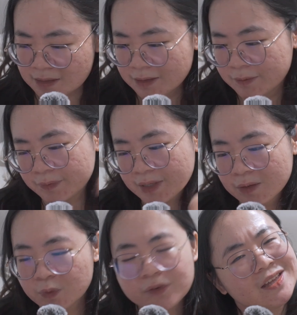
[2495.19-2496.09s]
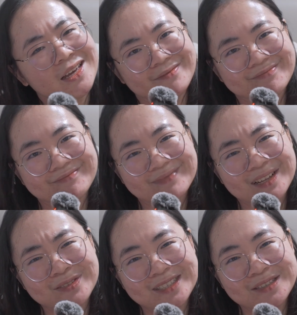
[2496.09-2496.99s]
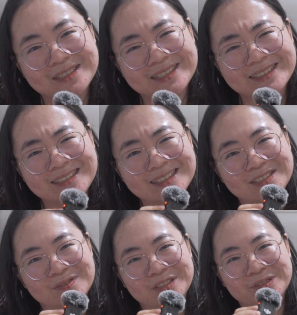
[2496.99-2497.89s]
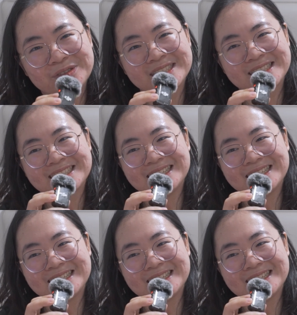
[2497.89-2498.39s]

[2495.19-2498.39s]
And with that, I'll see you guys in the next videos.